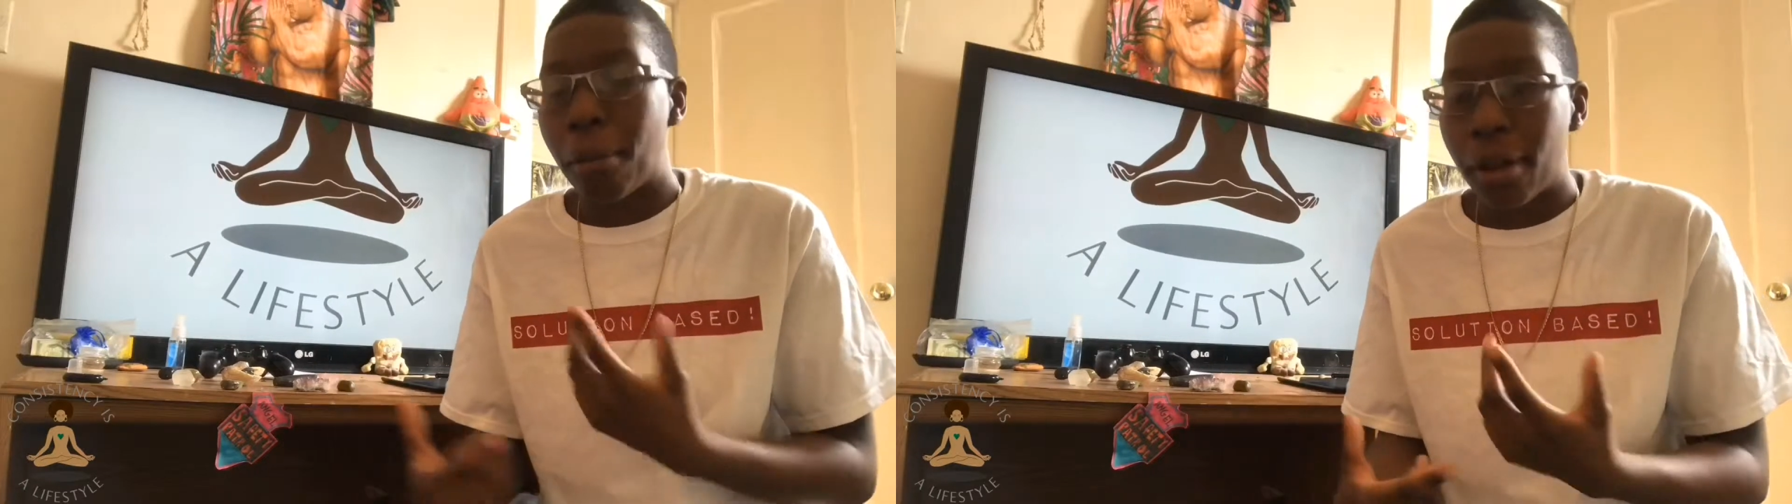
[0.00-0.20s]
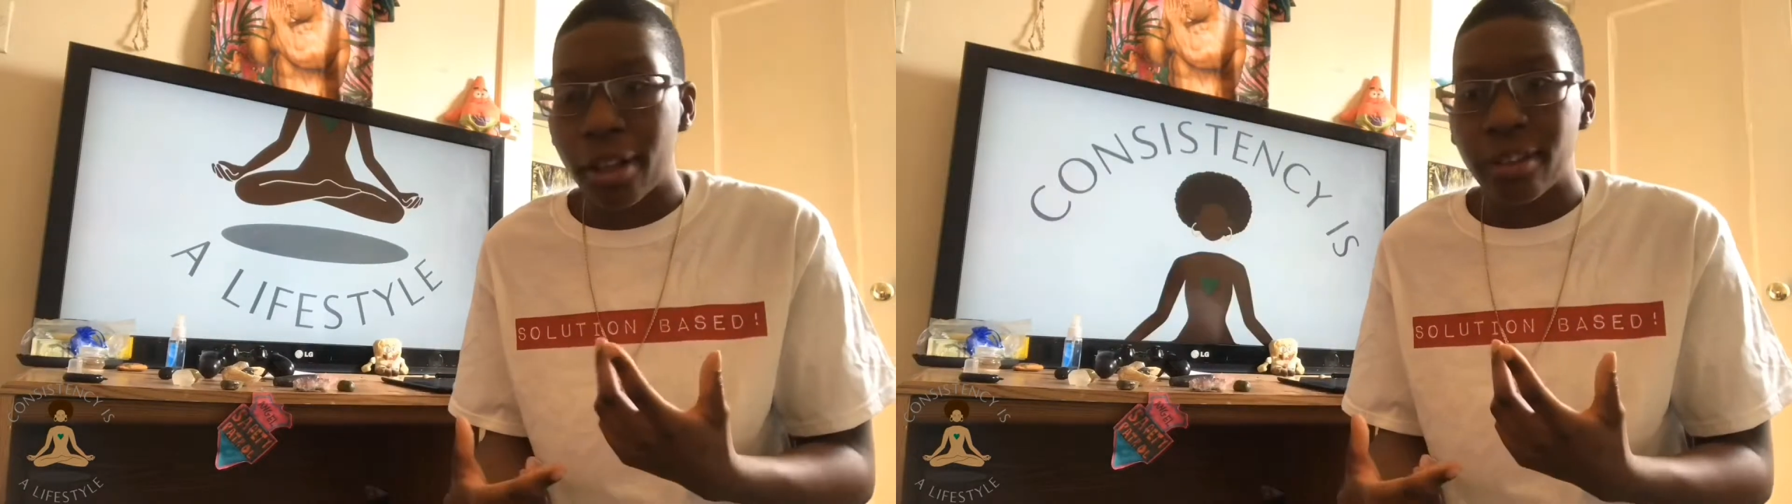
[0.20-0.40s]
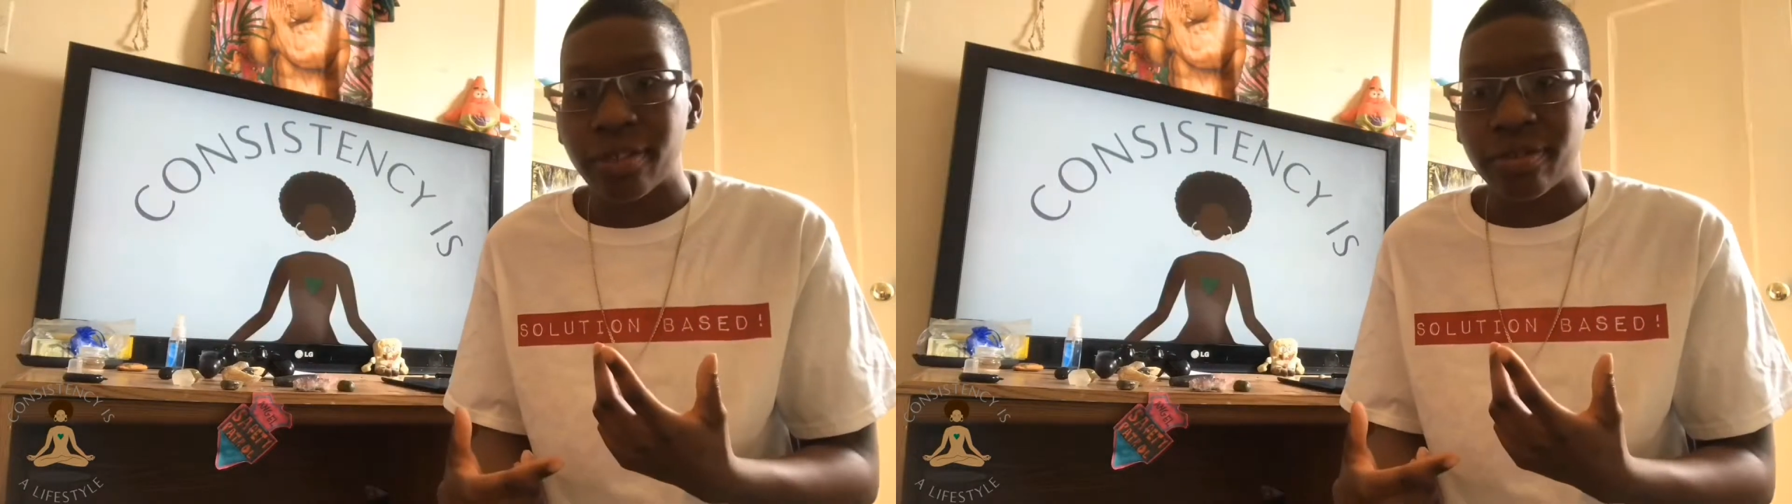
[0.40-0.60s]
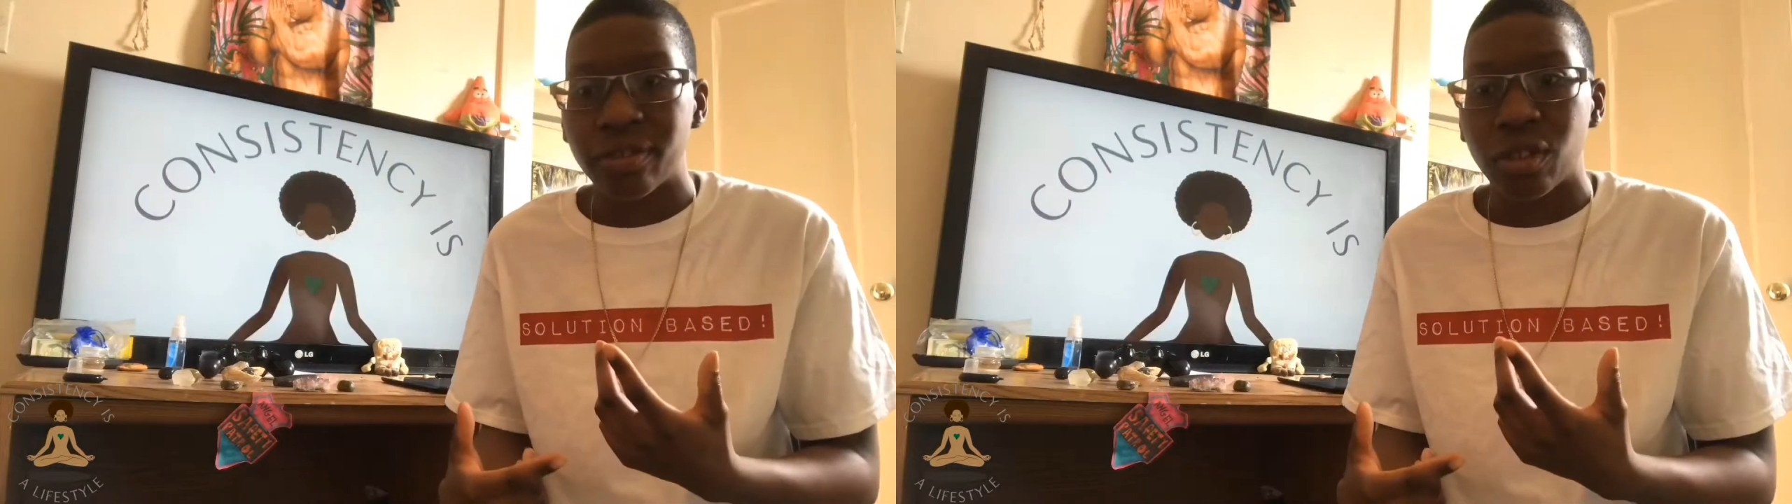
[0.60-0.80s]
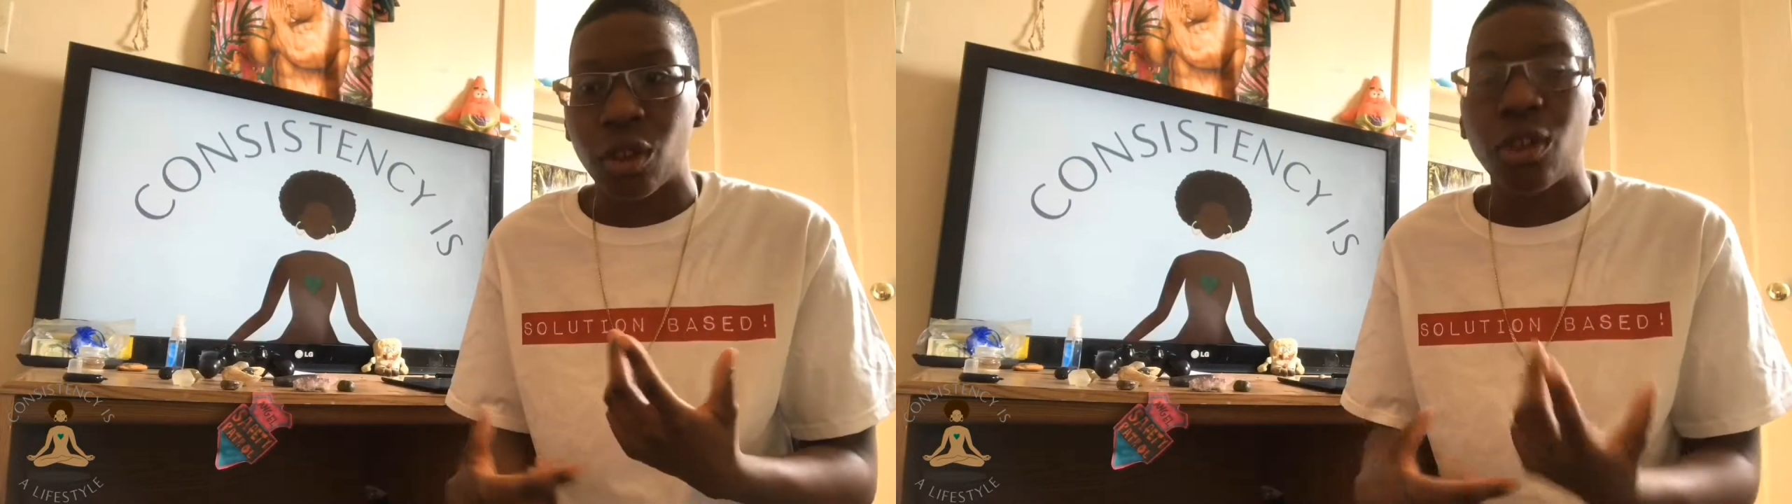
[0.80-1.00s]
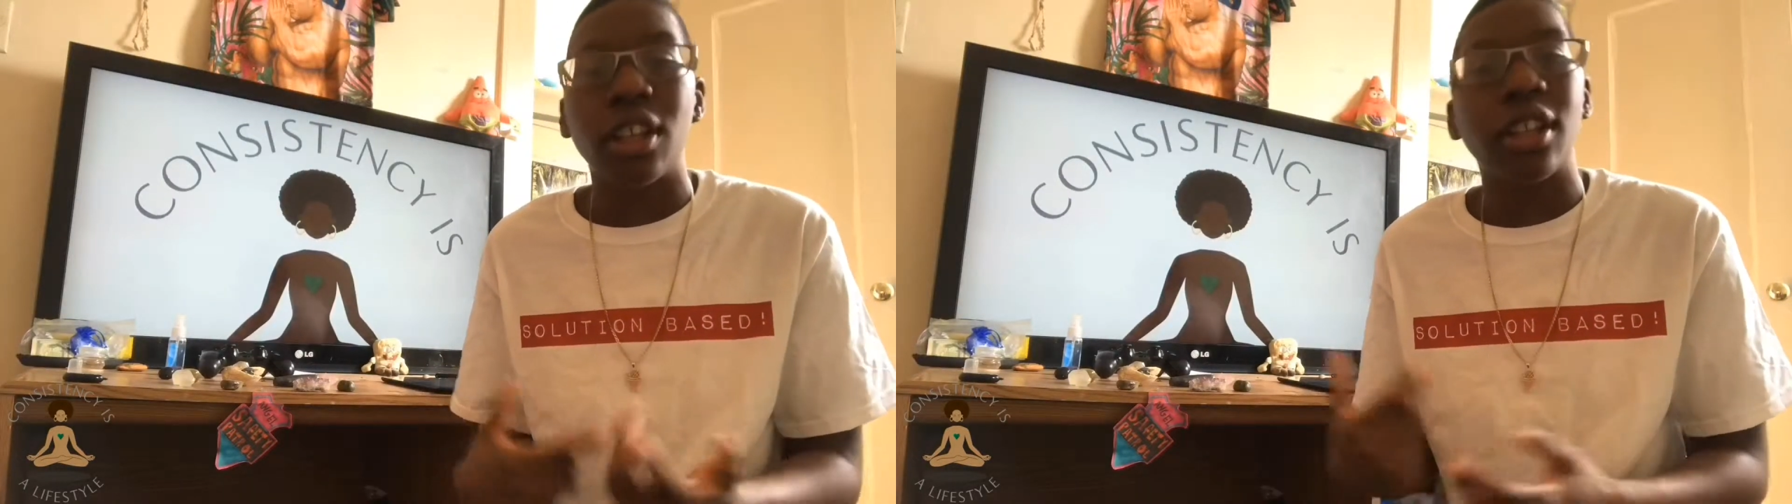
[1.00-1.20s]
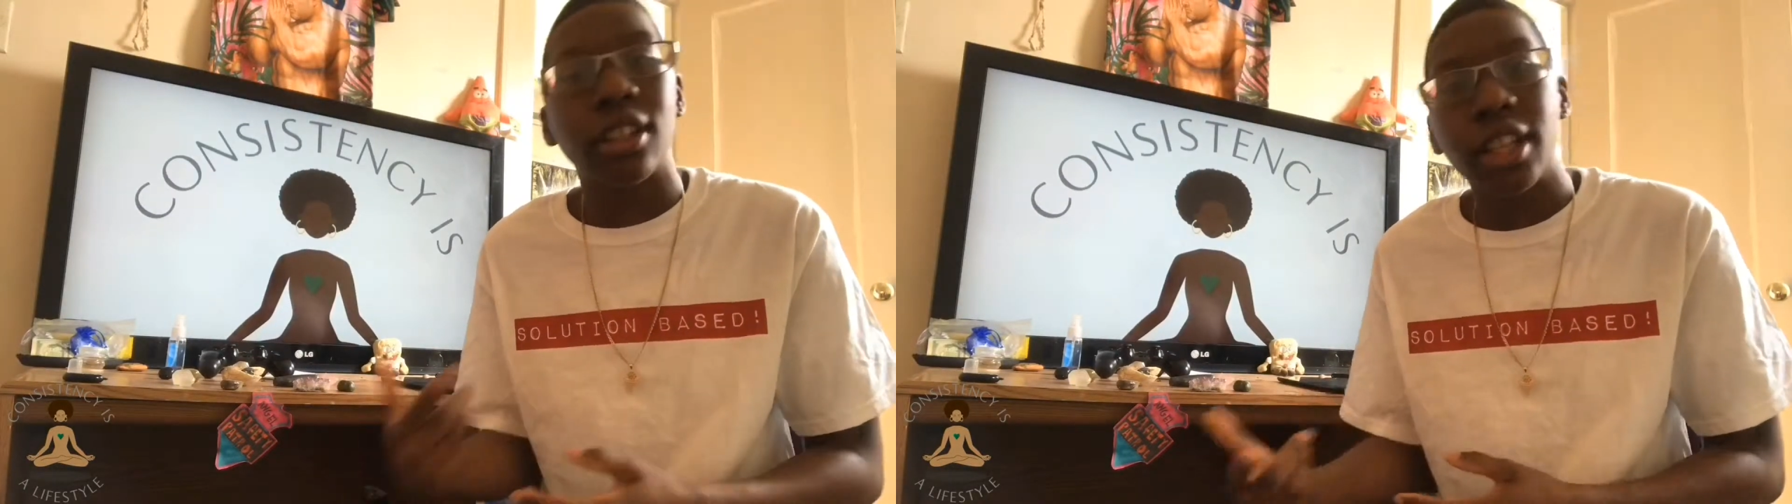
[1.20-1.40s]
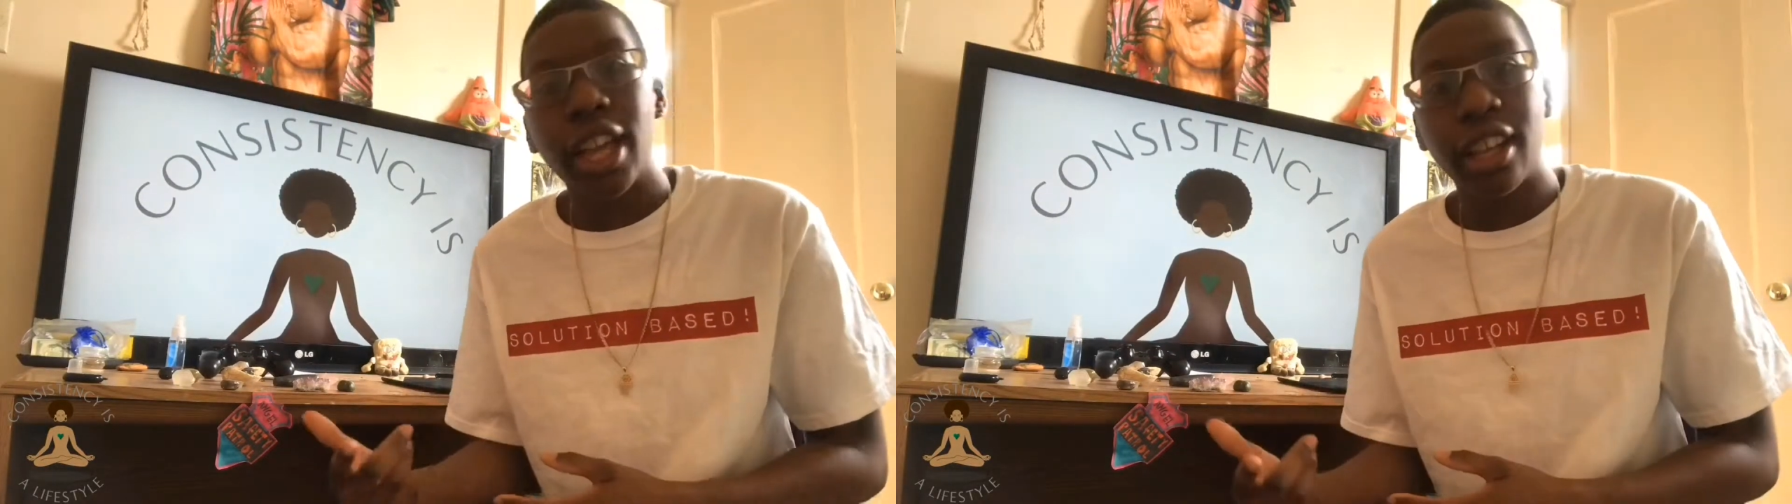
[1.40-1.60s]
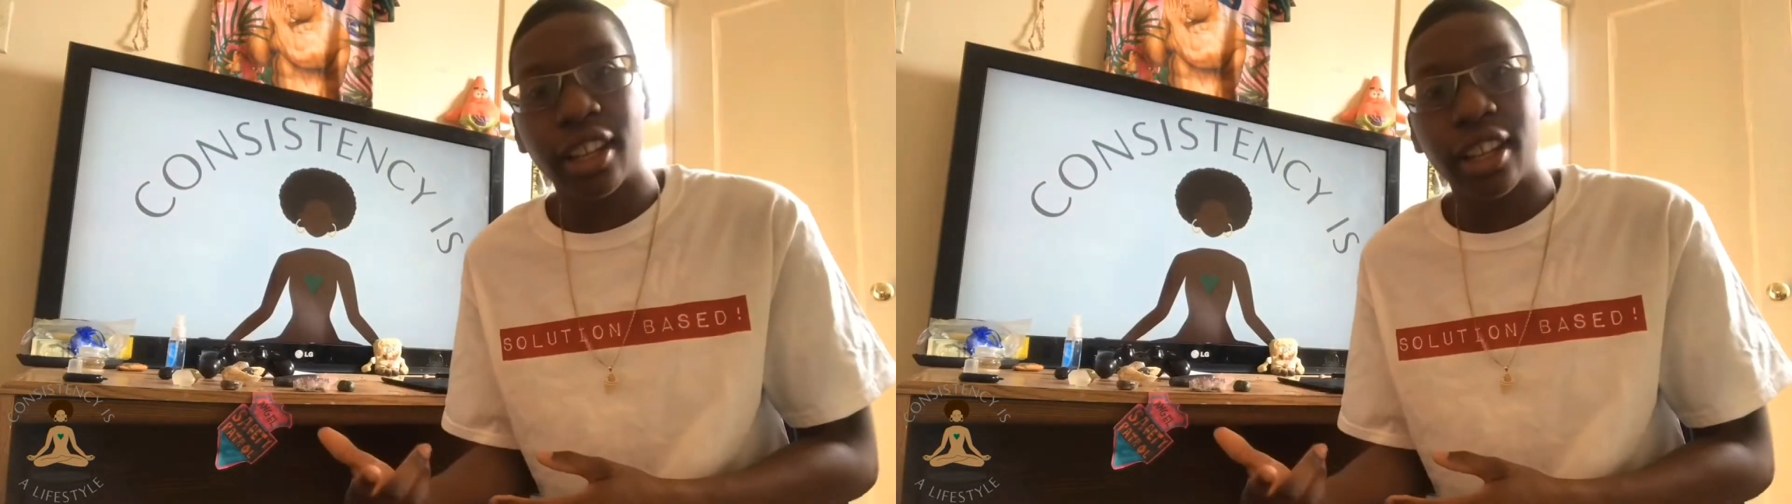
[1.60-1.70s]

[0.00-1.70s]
But you didn't look at